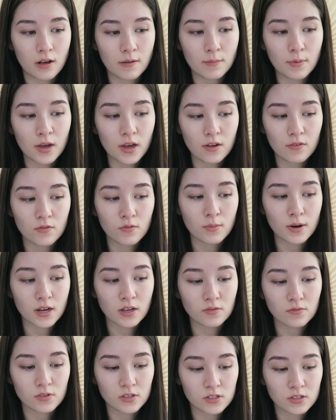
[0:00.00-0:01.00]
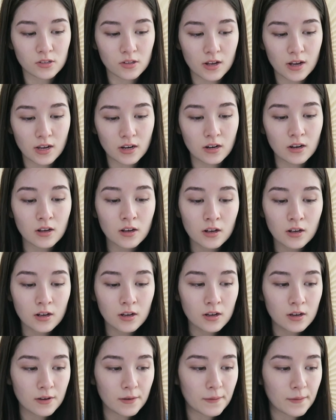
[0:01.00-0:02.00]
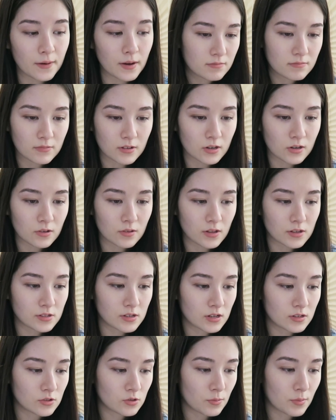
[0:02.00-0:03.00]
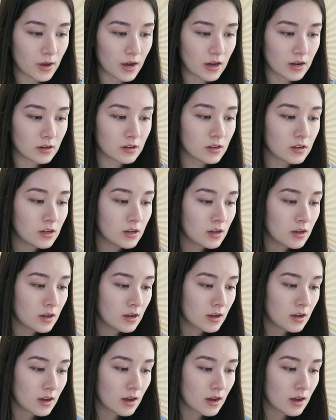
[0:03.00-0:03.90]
that I pay for my Invisalign, and that's not so bad.